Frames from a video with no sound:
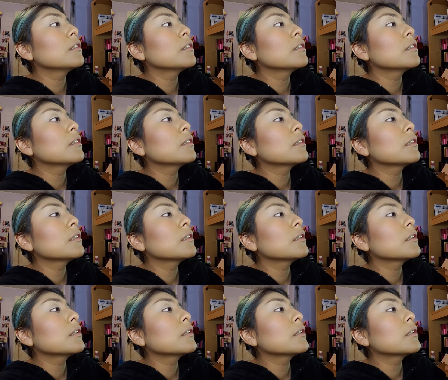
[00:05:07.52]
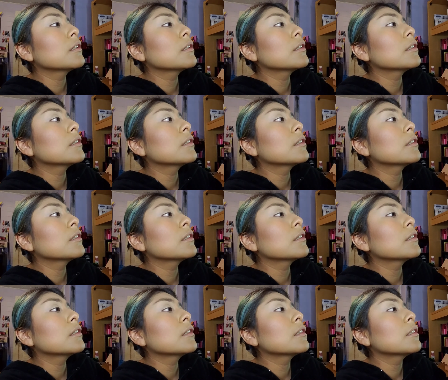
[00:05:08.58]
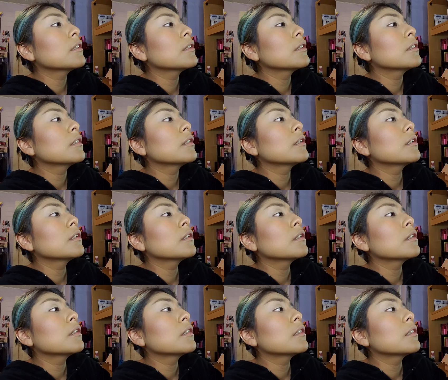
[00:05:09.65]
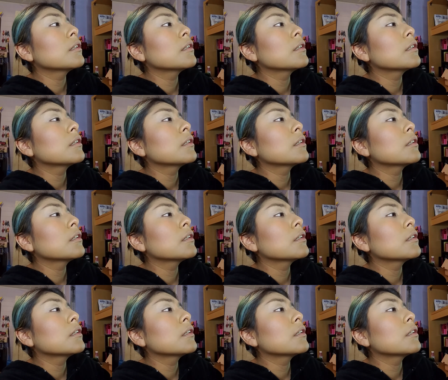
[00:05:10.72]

No one is speaking in this clip.